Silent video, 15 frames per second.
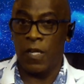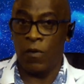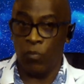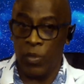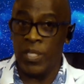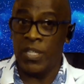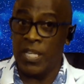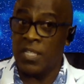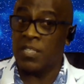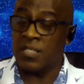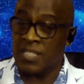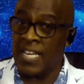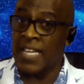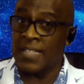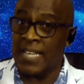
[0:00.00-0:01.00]
And we need
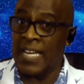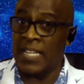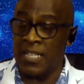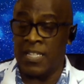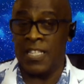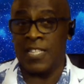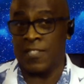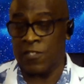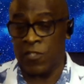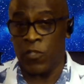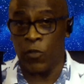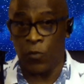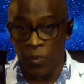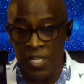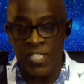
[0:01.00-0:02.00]
to take that into
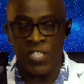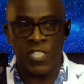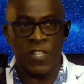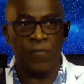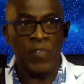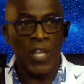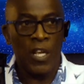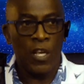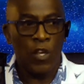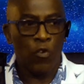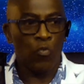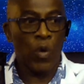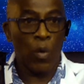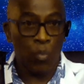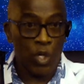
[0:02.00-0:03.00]
consideration
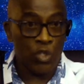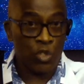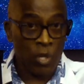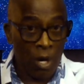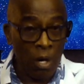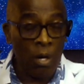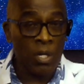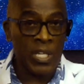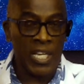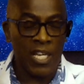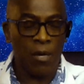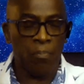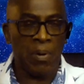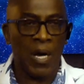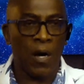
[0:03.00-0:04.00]
when we're
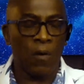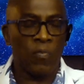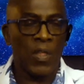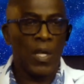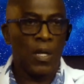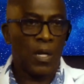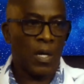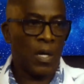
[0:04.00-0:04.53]
talking about